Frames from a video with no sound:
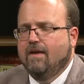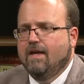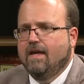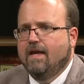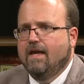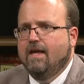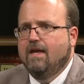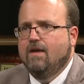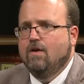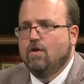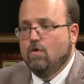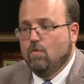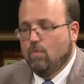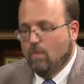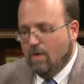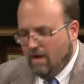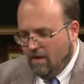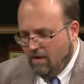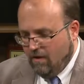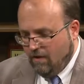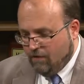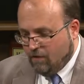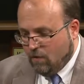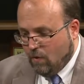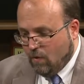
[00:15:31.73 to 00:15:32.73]
Okay.
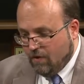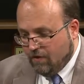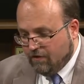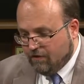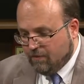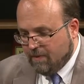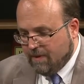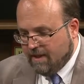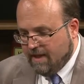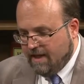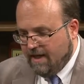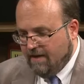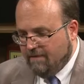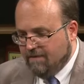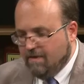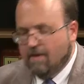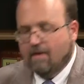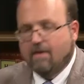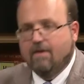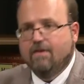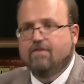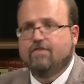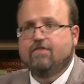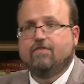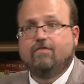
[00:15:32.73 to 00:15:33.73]
Well, of course, we're going to have the
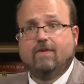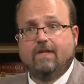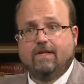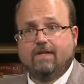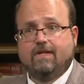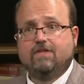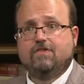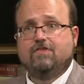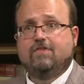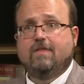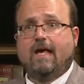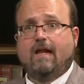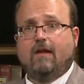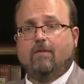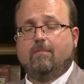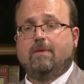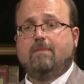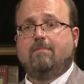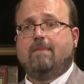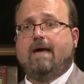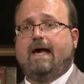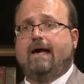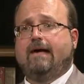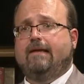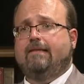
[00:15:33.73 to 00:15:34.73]
Artist Village. That'll be
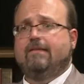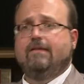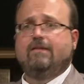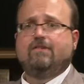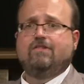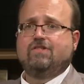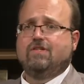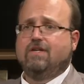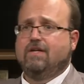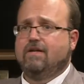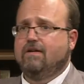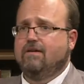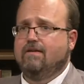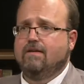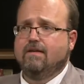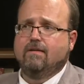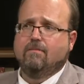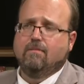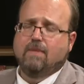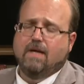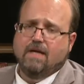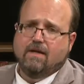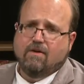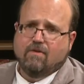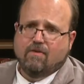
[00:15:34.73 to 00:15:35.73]
back this year. You
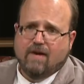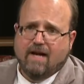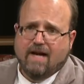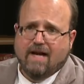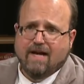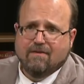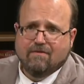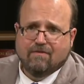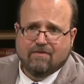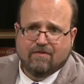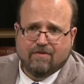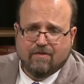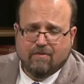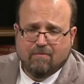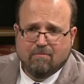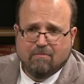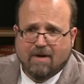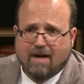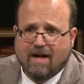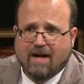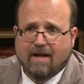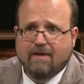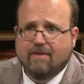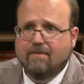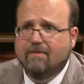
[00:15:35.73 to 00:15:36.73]
can buy crafts and
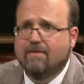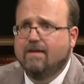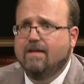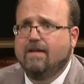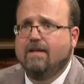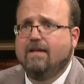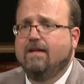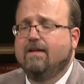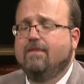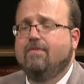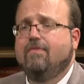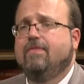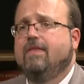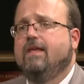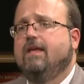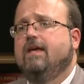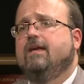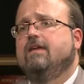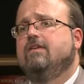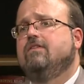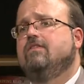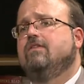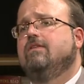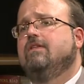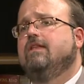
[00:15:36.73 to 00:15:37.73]
pottery and
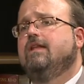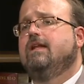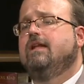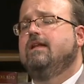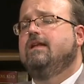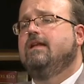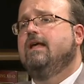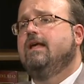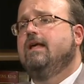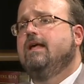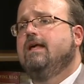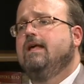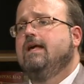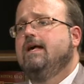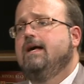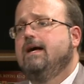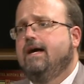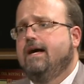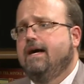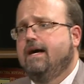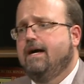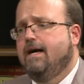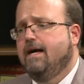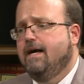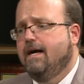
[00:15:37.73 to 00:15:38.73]
things. And then
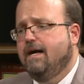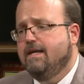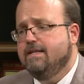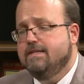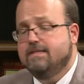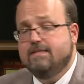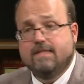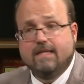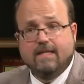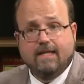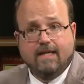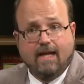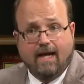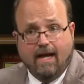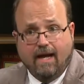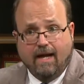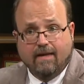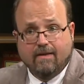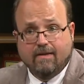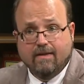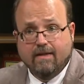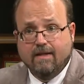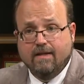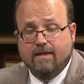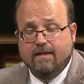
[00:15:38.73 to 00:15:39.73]
on City
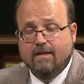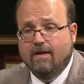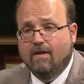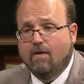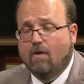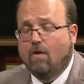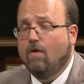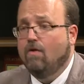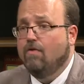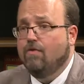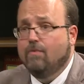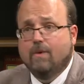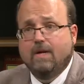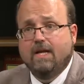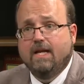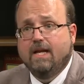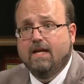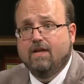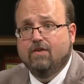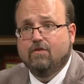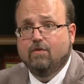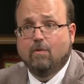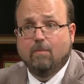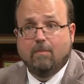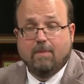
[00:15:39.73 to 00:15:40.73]
Island, all 3
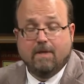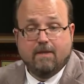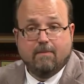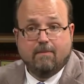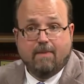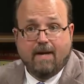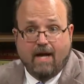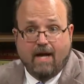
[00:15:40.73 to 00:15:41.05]
days will be the